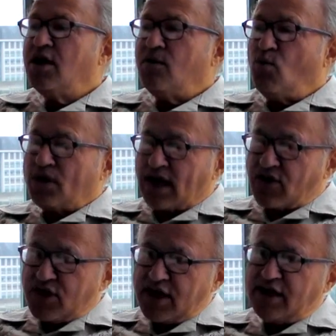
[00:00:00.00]
What I
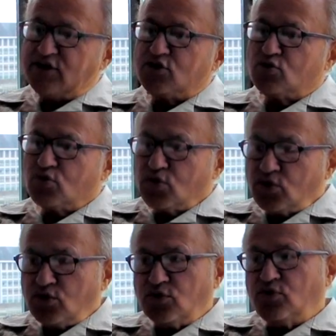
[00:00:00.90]
think is
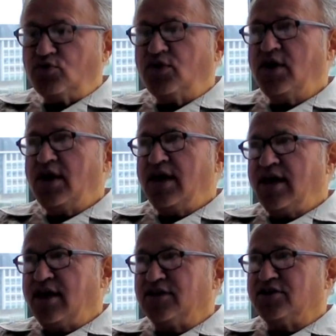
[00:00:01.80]
true
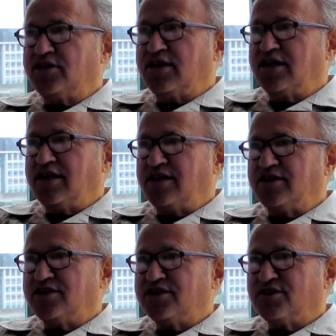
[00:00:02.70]
is that it
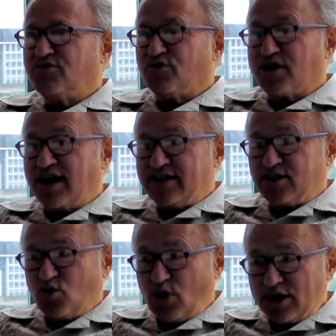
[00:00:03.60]
is, for
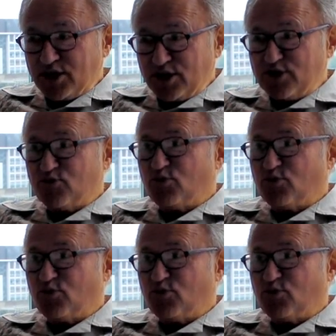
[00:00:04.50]
consequentialist